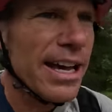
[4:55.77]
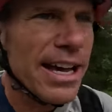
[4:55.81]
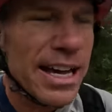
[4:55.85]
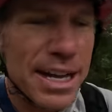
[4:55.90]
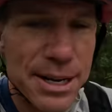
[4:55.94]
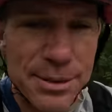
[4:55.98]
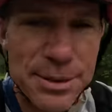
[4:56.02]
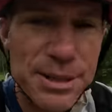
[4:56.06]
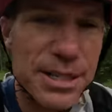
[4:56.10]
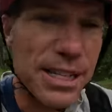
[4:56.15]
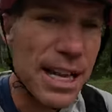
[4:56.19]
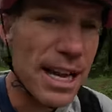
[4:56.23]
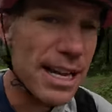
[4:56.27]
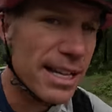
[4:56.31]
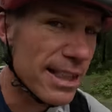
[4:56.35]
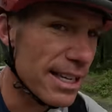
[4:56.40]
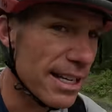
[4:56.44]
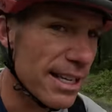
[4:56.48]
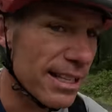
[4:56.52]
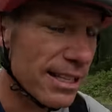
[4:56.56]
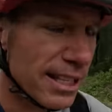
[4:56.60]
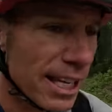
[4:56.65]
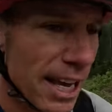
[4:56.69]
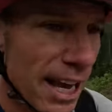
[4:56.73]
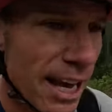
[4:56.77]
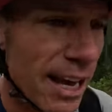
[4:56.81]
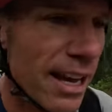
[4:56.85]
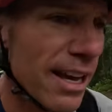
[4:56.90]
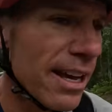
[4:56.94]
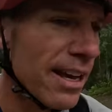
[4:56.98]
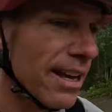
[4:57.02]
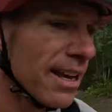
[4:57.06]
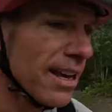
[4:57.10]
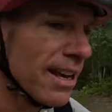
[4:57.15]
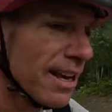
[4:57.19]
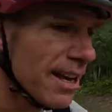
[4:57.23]
And it was like this
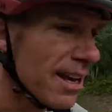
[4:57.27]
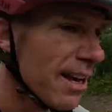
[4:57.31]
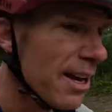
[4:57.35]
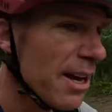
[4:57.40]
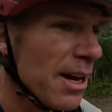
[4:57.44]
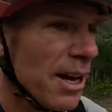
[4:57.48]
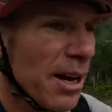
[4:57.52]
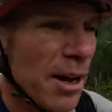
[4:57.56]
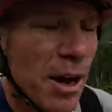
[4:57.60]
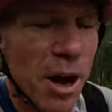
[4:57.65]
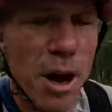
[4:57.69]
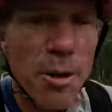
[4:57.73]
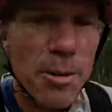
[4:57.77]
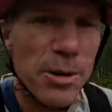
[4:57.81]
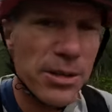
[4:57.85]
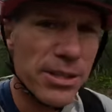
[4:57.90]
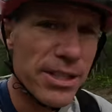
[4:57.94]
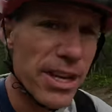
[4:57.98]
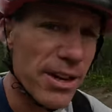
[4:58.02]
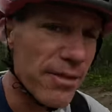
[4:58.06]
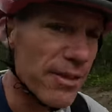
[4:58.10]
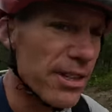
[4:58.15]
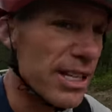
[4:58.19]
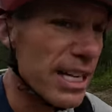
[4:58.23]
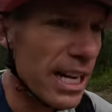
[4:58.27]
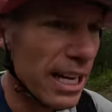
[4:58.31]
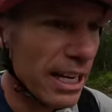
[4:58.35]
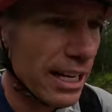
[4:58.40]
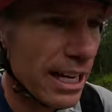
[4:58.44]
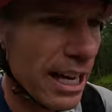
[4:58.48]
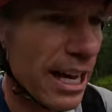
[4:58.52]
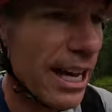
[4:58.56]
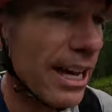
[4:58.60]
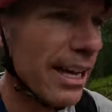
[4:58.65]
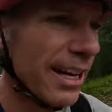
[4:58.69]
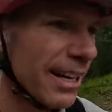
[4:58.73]
almost every
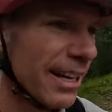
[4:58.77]
day.